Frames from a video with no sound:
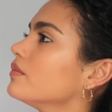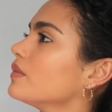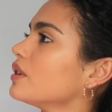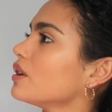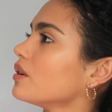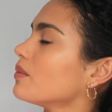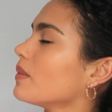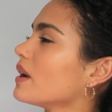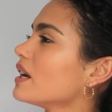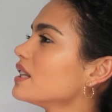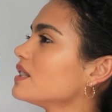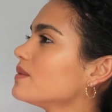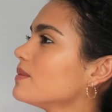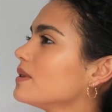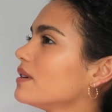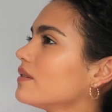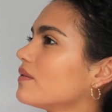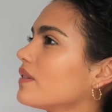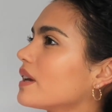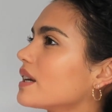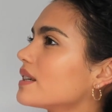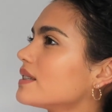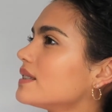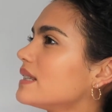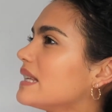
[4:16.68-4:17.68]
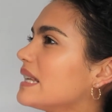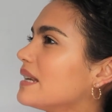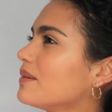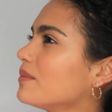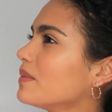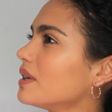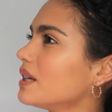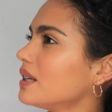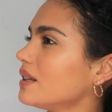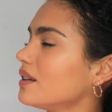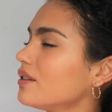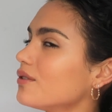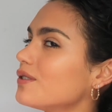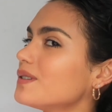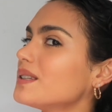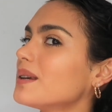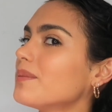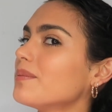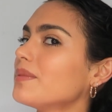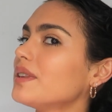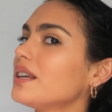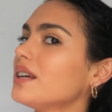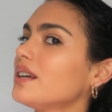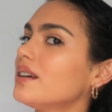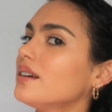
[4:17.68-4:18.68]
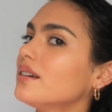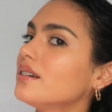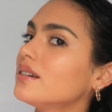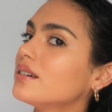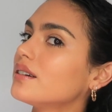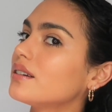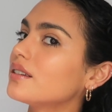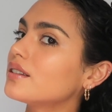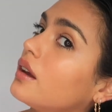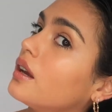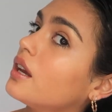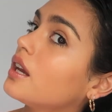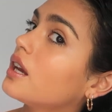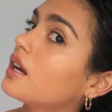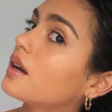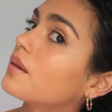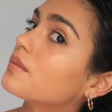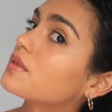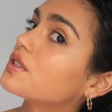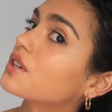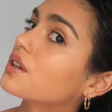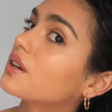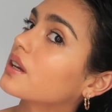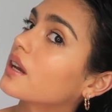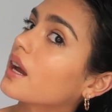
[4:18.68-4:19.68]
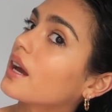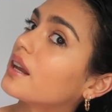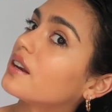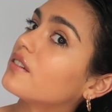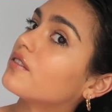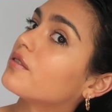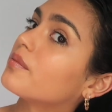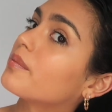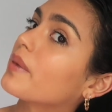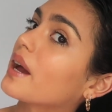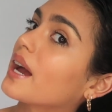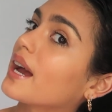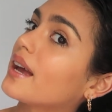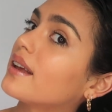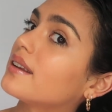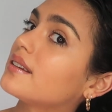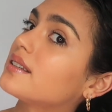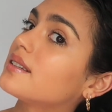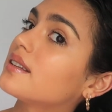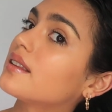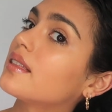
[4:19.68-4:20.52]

it reminds me of like cinnamon or something. I'm just gonna kind of pat